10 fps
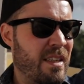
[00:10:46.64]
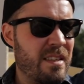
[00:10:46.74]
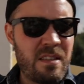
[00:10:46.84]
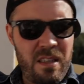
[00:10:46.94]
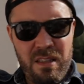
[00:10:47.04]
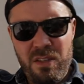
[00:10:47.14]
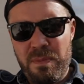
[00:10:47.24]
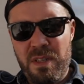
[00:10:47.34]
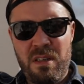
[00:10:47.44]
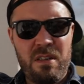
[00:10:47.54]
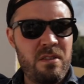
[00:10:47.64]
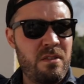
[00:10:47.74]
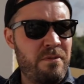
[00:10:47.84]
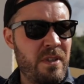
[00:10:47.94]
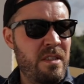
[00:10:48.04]
It's a little bit harder
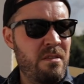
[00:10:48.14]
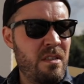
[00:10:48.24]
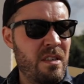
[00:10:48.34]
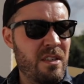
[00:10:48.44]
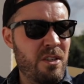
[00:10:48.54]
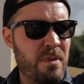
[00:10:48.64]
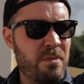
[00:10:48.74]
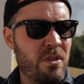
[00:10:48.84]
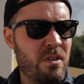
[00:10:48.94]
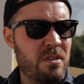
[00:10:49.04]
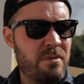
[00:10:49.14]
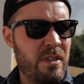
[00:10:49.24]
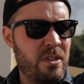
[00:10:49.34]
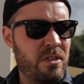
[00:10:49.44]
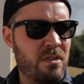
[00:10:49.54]
to find and a little bit more
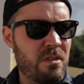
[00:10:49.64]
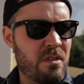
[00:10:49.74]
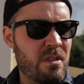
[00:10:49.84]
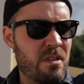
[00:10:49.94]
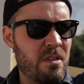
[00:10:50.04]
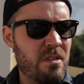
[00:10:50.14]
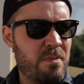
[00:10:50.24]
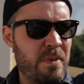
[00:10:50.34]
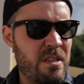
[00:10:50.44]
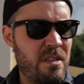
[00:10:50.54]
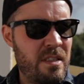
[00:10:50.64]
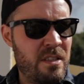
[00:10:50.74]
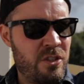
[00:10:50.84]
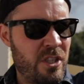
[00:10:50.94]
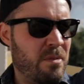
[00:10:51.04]
controversial, especially
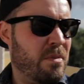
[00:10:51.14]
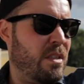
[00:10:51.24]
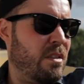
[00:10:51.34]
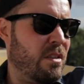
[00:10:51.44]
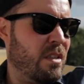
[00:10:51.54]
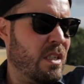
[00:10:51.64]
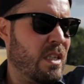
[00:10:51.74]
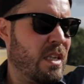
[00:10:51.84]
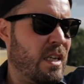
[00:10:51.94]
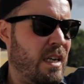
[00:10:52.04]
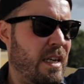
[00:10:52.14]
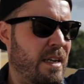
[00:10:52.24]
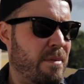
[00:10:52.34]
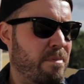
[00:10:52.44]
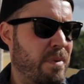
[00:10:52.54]
in Germany.
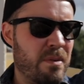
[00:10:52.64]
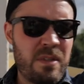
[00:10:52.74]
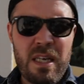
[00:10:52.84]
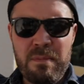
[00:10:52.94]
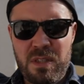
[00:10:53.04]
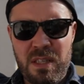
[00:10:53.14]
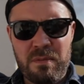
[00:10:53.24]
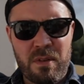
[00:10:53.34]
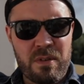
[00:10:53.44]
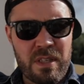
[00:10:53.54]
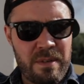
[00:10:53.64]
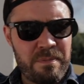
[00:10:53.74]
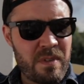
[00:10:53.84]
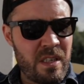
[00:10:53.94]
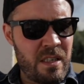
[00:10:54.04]
Um, but I was in Amsterdam the other day
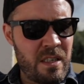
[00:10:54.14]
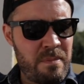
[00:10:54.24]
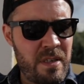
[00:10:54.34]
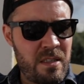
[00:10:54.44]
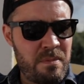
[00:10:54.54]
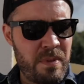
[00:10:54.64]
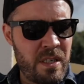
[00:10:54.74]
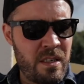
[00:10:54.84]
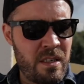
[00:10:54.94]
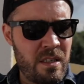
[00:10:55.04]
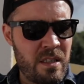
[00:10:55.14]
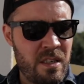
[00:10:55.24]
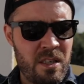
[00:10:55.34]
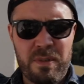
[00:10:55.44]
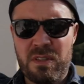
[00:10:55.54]
and I passed by
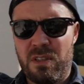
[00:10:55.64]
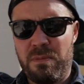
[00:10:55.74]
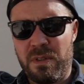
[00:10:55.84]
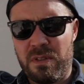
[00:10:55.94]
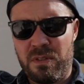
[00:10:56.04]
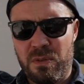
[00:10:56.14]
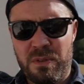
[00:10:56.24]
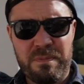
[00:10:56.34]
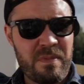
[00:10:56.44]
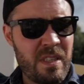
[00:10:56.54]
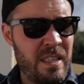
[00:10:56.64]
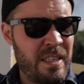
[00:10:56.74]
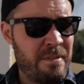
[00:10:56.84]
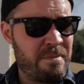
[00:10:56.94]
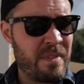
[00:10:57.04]
an army surplus store.
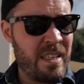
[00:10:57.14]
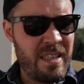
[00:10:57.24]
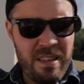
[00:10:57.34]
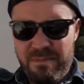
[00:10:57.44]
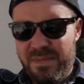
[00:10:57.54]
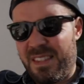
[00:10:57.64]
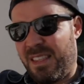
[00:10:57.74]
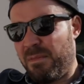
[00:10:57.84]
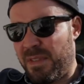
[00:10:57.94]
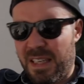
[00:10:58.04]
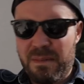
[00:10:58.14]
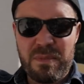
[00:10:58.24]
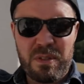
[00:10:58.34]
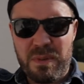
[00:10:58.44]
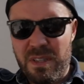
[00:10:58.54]
Um, something in
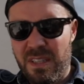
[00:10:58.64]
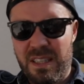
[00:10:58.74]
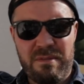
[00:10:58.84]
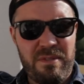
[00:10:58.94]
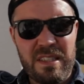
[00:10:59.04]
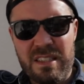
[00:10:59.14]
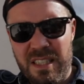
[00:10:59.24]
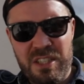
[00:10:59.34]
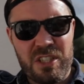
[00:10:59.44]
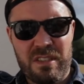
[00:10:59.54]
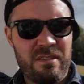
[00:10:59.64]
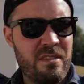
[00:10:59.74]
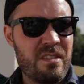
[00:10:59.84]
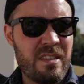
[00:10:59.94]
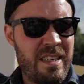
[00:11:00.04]
between like vintage
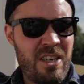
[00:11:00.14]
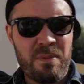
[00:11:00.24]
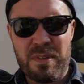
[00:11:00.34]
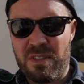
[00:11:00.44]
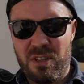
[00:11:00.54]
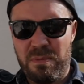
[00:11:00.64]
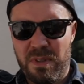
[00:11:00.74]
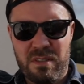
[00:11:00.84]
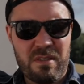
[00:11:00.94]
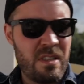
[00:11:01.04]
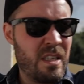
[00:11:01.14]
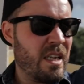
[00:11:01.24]
and an army surplus.